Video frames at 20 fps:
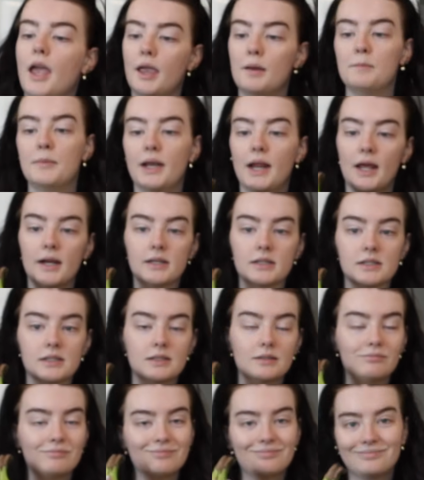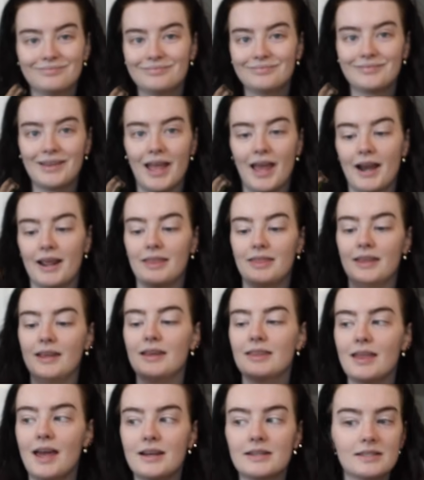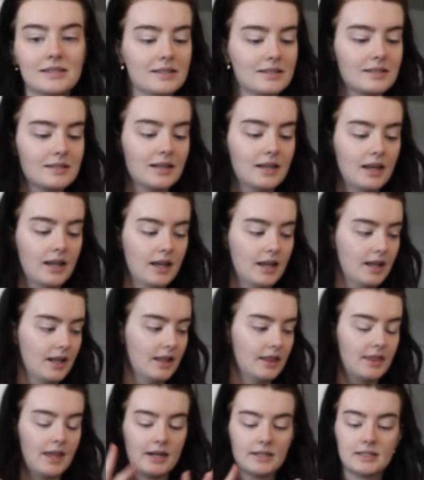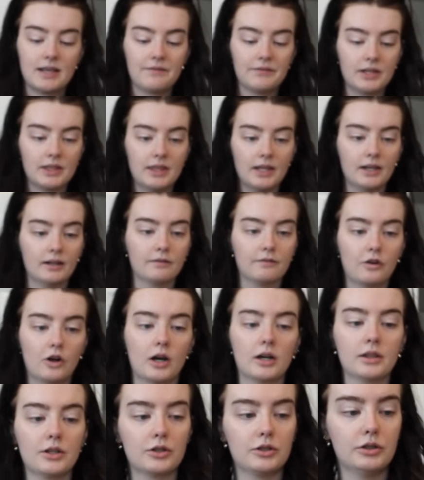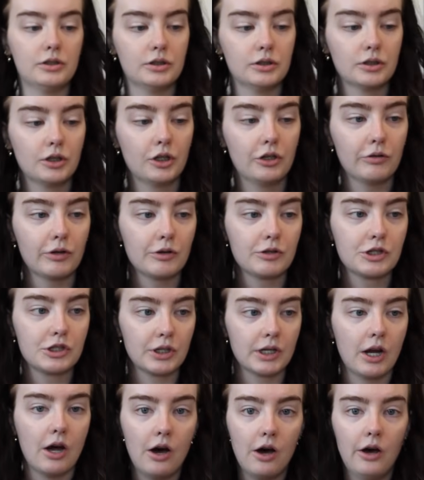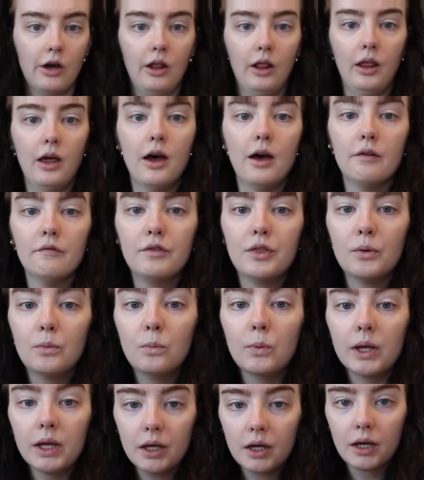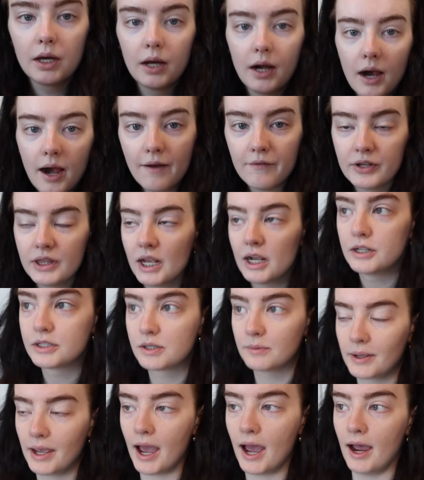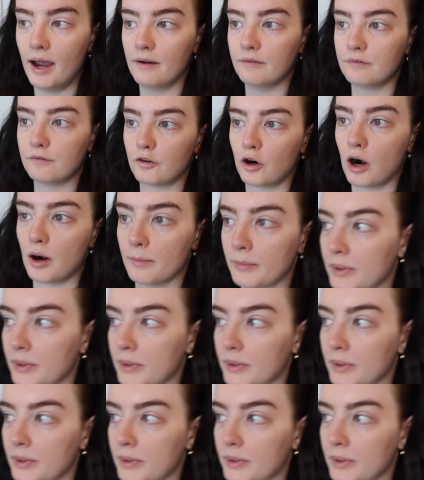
and bananas. And I think that is everything for our little grocery haul of the week. Everything else that we have for our